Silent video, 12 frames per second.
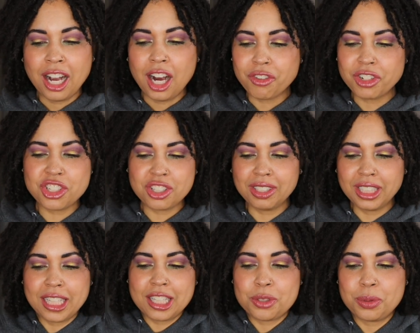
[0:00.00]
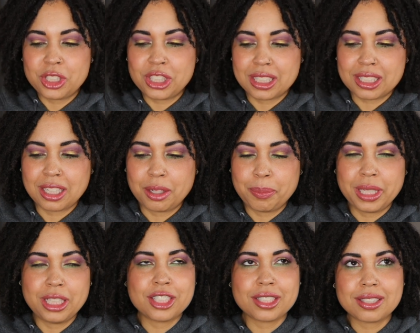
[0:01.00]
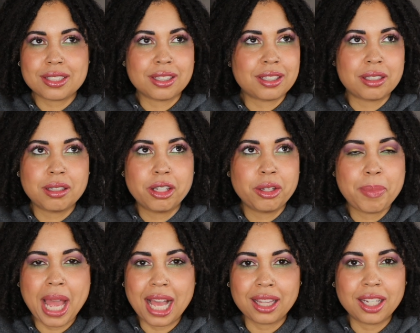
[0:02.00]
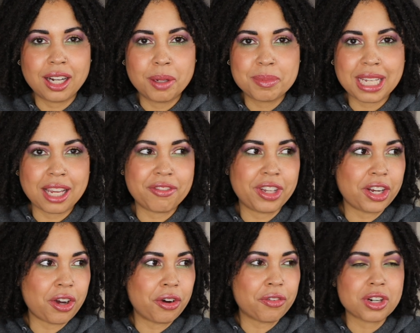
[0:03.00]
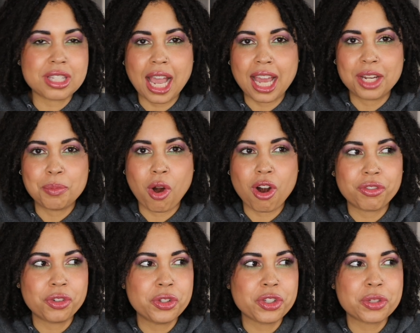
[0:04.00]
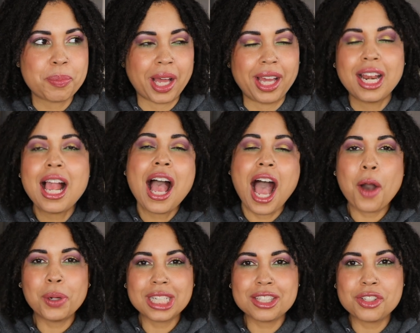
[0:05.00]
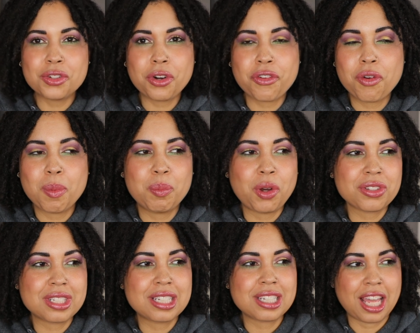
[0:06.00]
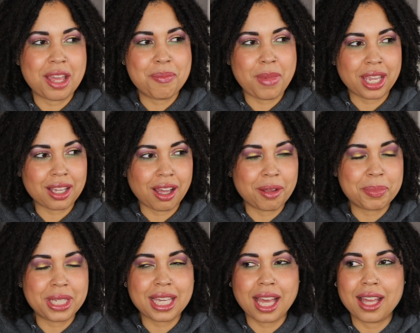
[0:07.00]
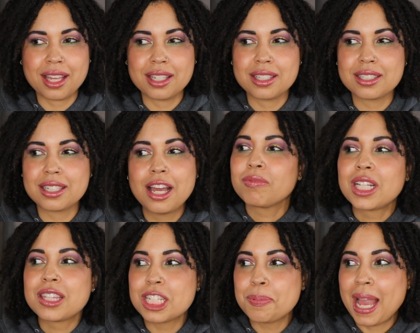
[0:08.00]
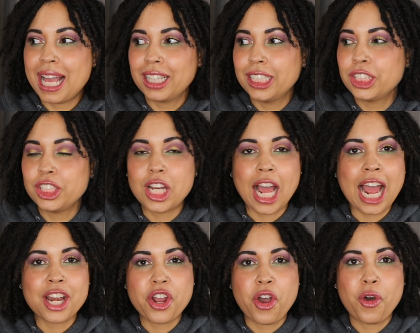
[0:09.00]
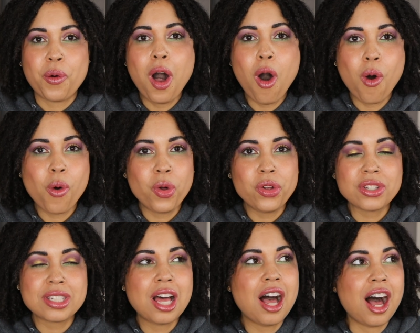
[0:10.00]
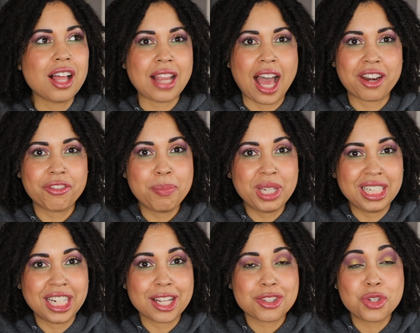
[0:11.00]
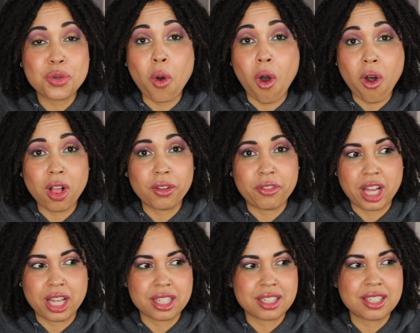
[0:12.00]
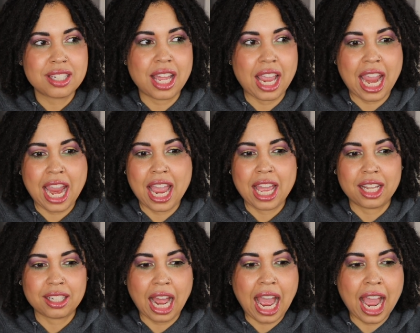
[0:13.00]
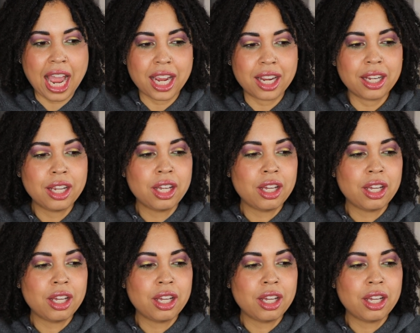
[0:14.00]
Originally, this was just gonna be just a palette update video for Tiny Marvels, but I wanted to do it for mimosas and makeup because this palette I know holds a lot of meaning to all of us, and I